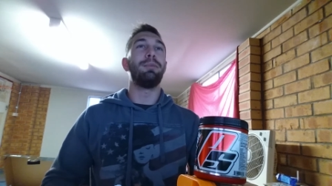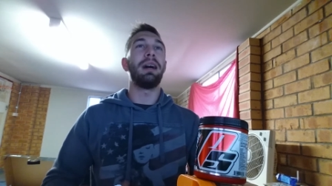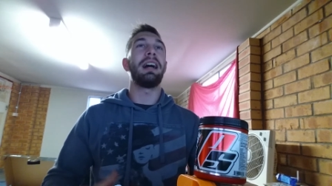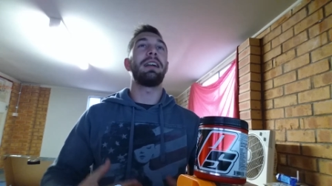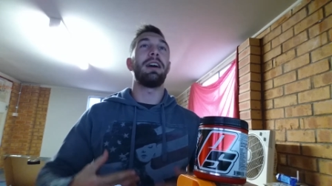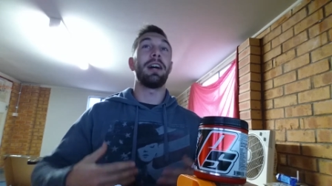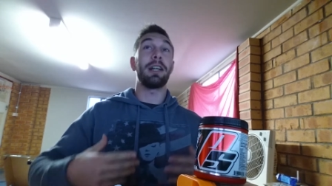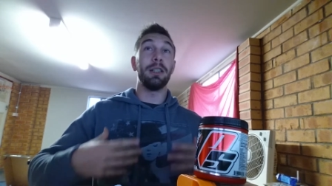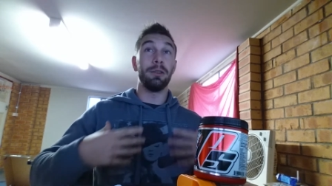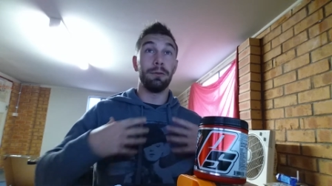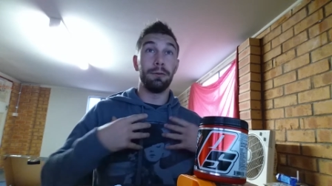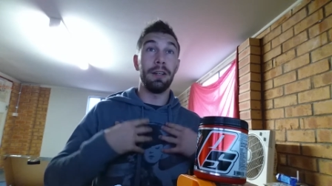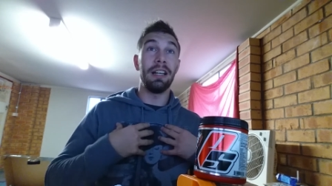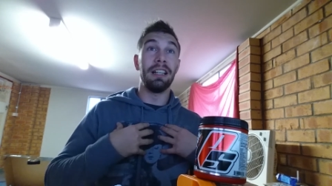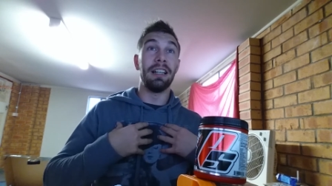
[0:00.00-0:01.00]
but I could
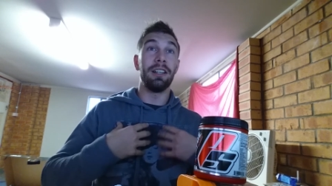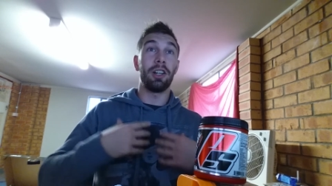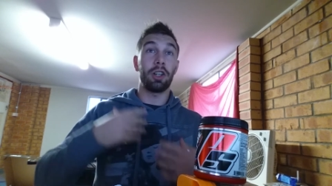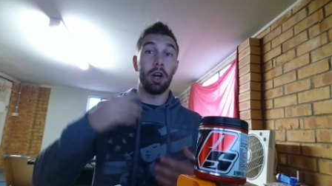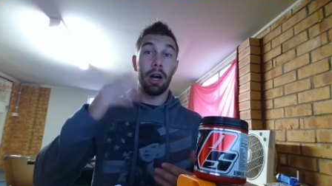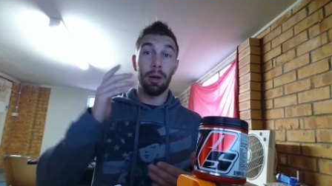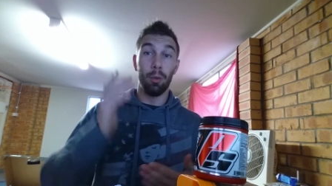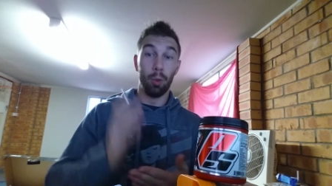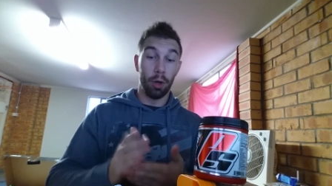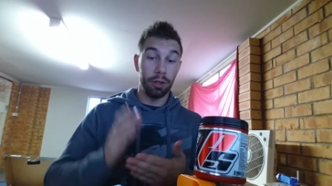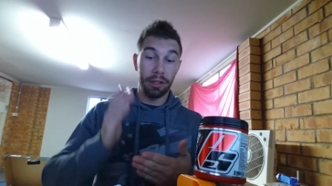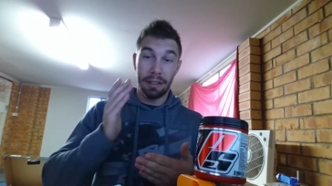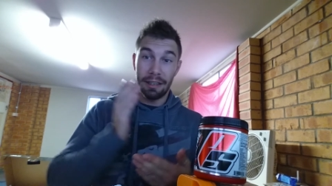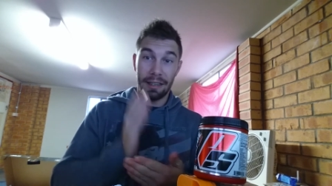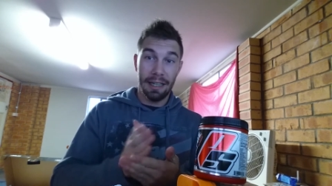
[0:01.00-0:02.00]
feel it, like I
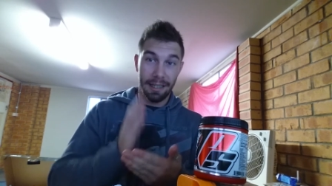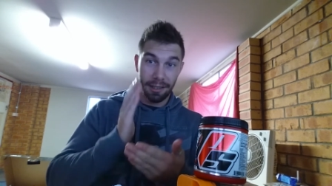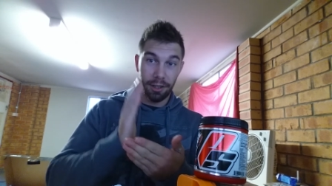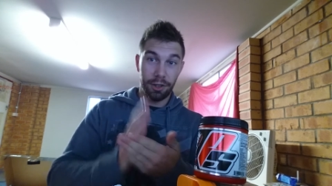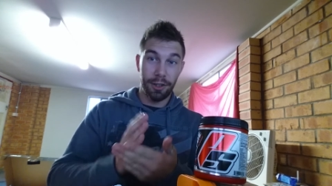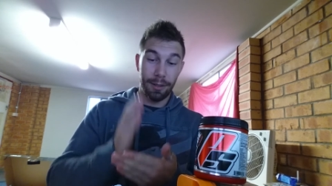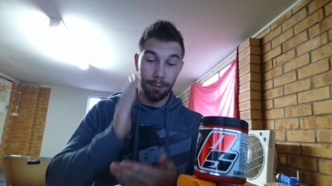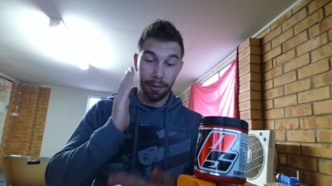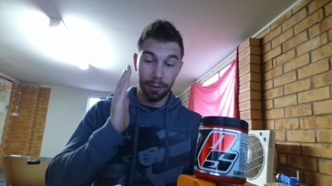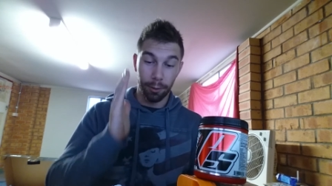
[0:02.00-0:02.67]
wanted to get to gym.